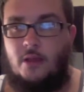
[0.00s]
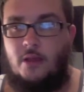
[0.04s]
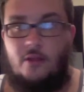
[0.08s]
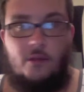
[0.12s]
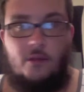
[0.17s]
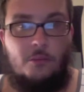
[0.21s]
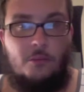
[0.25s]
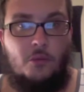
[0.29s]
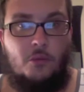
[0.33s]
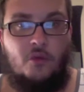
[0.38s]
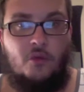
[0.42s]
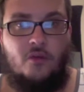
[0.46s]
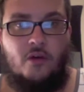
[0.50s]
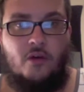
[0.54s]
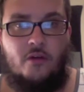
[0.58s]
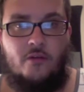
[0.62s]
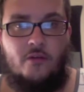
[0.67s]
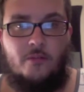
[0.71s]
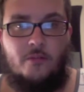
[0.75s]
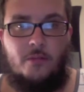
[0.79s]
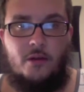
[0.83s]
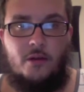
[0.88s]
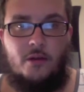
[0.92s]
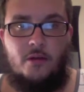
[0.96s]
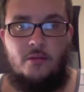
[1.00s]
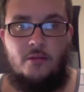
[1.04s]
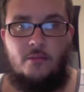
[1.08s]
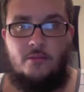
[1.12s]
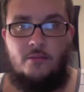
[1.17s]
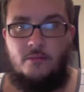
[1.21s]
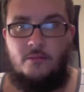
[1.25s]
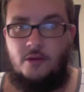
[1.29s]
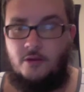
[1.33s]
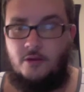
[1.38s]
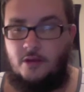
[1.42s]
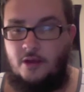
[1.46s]
and then move on from there.
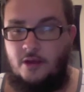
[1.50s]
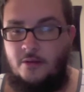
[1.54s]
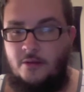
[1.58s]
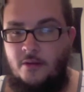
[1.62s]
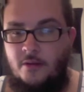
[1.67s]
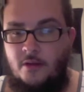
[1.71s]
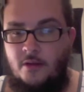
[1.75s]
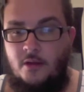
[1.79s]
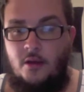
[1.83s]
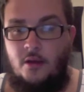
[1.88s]
Okay.